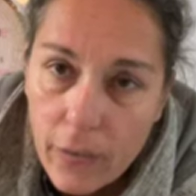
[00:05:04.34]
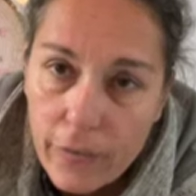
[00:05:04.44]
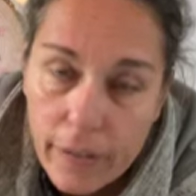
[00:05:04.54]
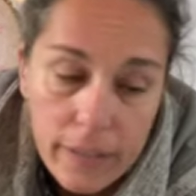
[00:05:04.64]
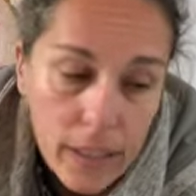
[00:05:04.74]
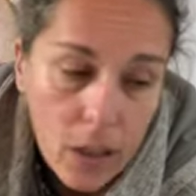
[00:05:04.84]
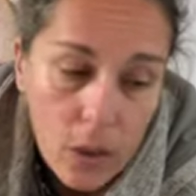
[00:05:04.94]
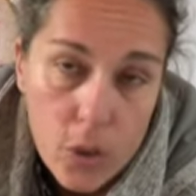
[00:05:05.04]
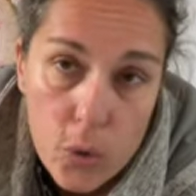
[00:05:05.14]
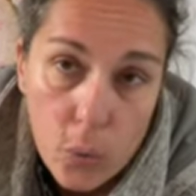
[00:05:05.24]
very
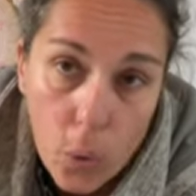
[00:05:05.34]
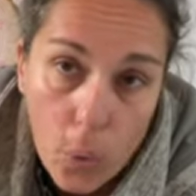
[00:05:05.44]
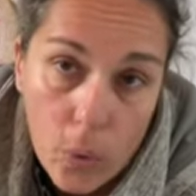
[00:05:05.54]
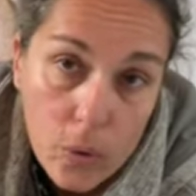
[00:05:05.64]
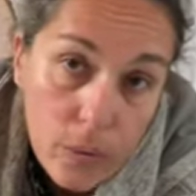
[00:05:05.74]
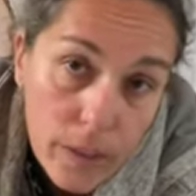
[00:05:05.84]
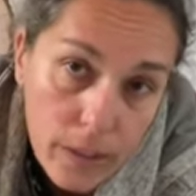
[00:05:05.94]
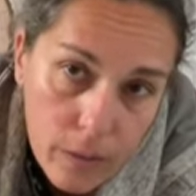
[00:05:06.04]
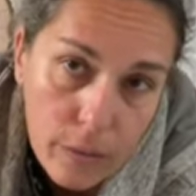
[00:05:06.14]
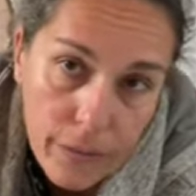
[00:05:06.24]
hard to hold, or they're
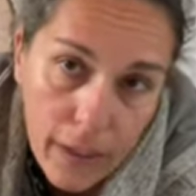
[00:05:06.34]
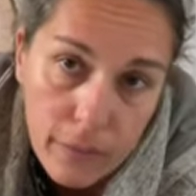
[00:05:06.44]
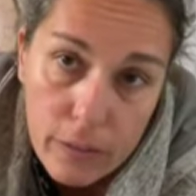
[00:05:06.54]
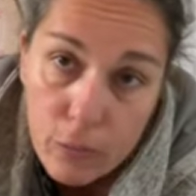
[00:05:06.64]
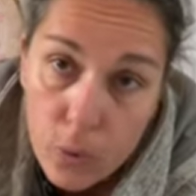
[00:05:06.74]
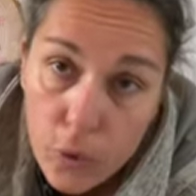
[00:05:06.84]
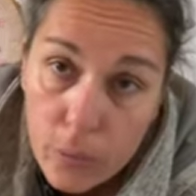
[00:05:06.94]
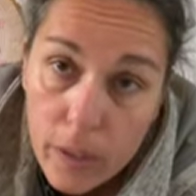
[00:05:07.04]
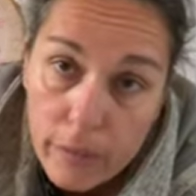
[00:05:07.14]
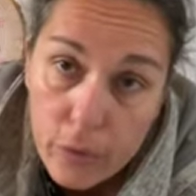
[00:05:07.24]
kind of heavy for a
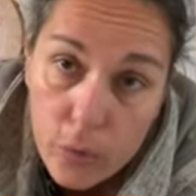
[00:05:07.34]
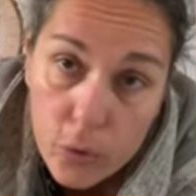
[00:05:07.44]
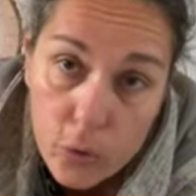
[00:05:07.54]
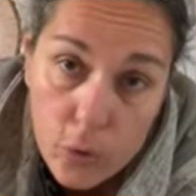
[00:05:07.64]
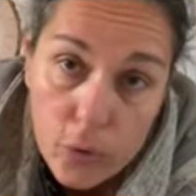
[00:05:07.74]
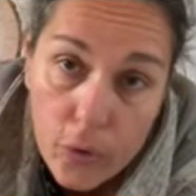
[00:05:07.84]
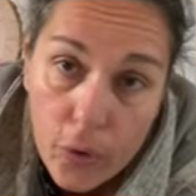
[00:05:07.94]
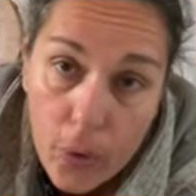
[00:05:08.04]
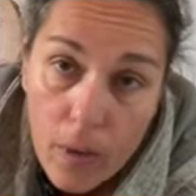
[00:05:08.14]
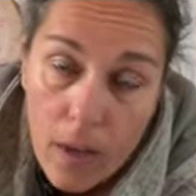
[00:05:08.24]
3 and 4 years old.
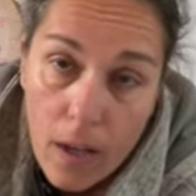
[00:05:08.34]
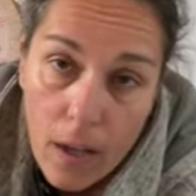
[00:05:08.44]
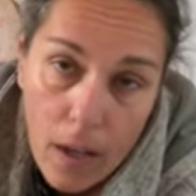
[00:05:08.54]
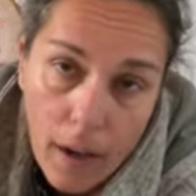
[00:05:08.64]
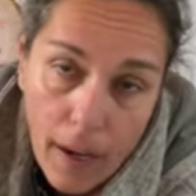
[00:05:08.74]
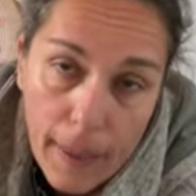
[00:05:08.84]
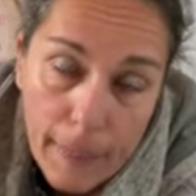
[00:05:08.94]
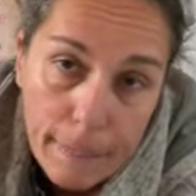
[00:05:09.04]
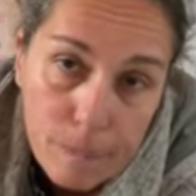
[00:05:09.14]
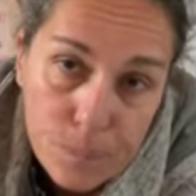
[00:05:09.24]
So
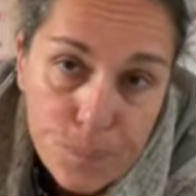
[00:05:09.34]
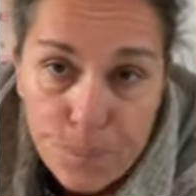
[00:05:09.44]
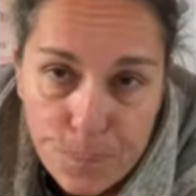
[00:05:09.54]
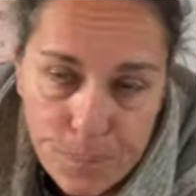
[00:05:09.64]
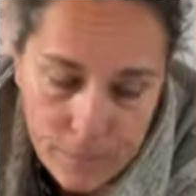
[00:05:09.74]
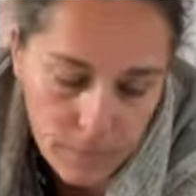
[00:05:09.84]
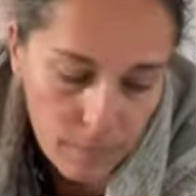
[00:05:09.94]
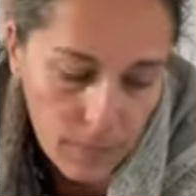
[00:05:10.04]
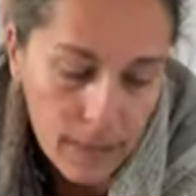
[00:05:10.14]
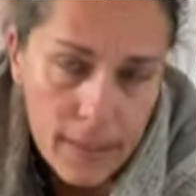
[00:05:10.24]

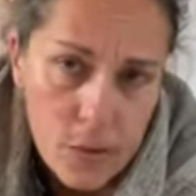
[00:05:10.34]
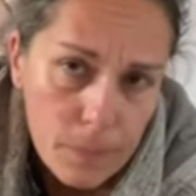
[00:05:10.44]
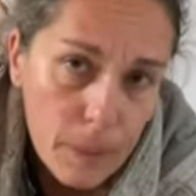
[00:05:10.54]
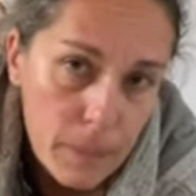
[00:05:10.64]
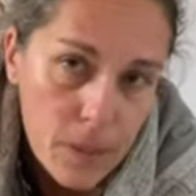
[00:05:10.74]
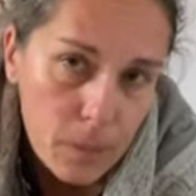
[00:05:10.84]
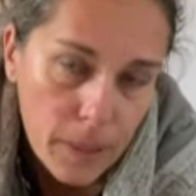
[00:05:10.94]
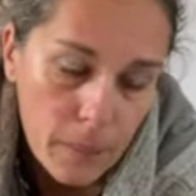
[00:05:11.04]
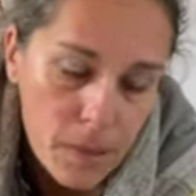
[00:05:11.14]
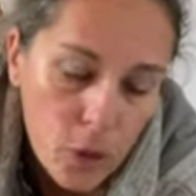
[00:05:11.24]
I guess maybe
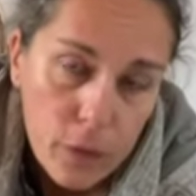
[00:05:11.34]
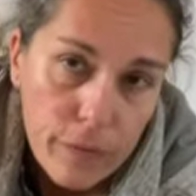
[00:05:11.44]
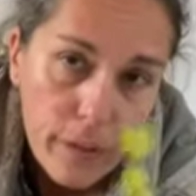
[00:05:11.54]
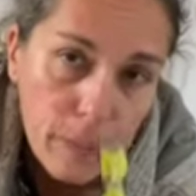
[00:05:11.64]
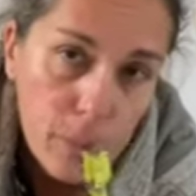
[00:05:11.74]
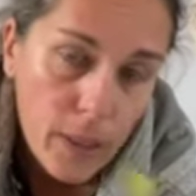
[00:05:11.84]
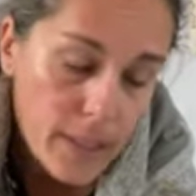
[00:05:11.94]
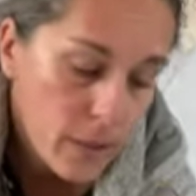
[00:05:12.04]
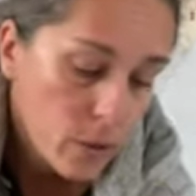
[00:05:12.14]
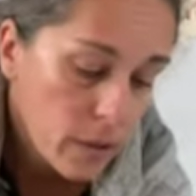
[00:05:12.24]
sometimes not very
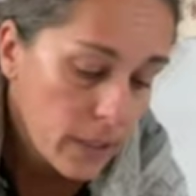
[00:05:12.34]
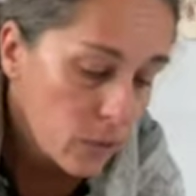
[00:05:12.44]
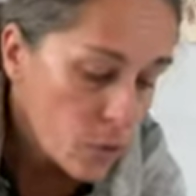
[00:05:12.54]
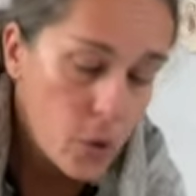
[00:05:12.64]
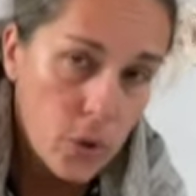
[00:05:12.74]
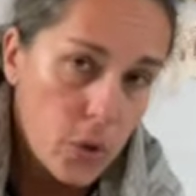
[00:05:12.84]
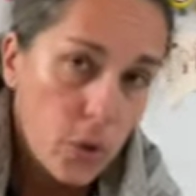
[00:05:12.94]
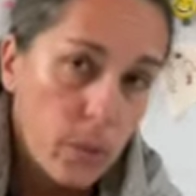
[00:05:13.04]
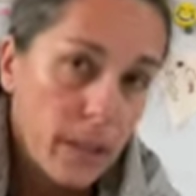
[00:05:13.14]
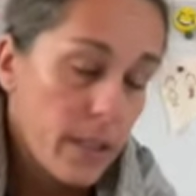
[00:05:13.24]
practical. In the studio
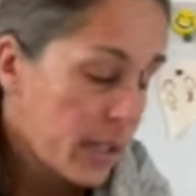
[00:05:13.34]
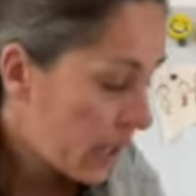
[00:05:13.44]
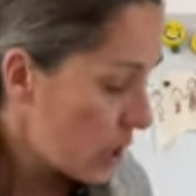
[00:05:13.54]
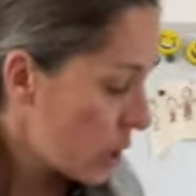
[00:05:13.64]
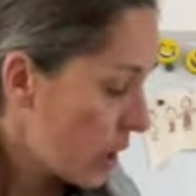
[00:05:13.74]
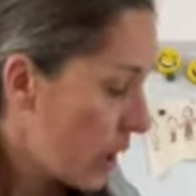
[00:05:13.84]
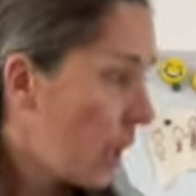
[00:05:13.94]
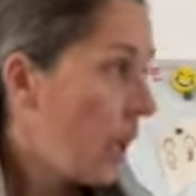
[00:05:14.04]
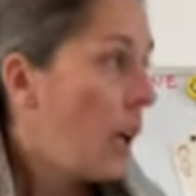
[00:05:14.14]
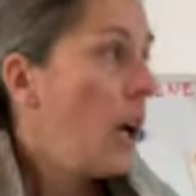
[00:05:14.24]
when I teach,
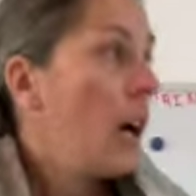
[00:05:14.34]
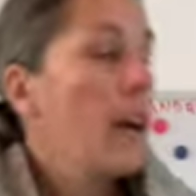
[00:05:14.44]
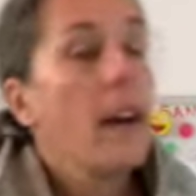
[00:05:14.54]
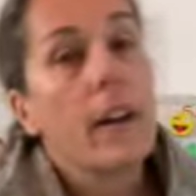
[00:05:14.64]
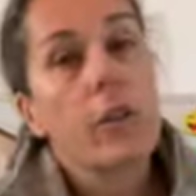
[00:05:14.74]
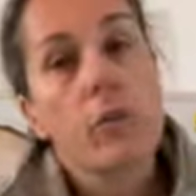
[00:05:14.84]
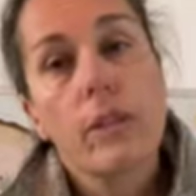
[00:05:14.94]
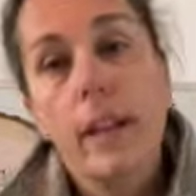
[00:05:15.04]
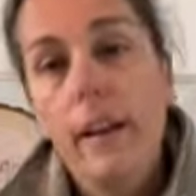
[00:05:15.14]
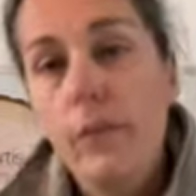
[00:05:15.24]
I
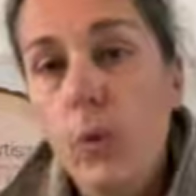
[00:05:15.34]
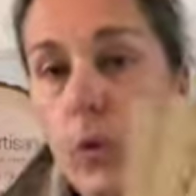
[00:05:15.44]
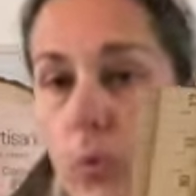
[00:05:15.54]
actually have those